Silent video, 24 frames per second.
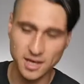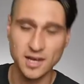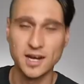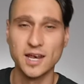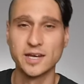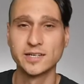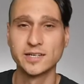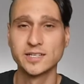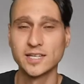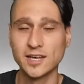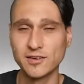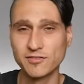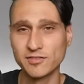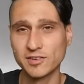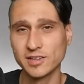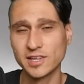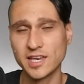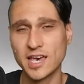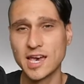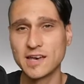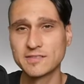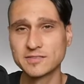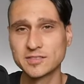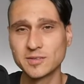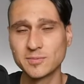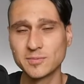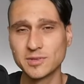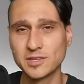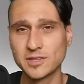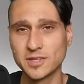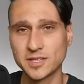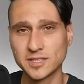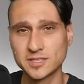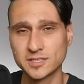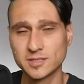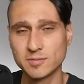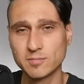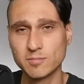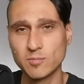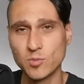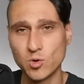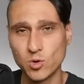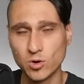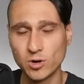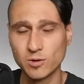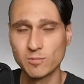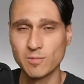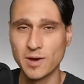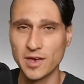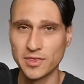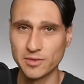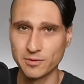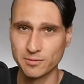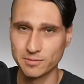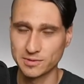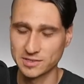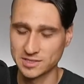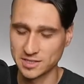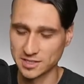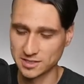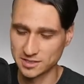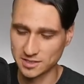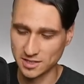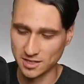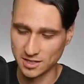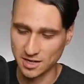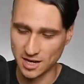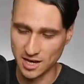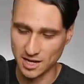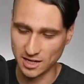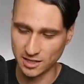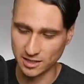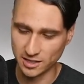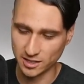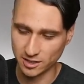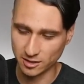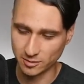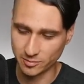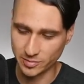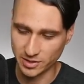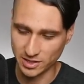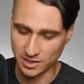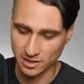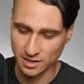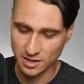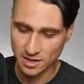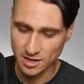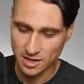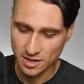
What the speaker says: and I definitely have something that's more weather resistant and a little bit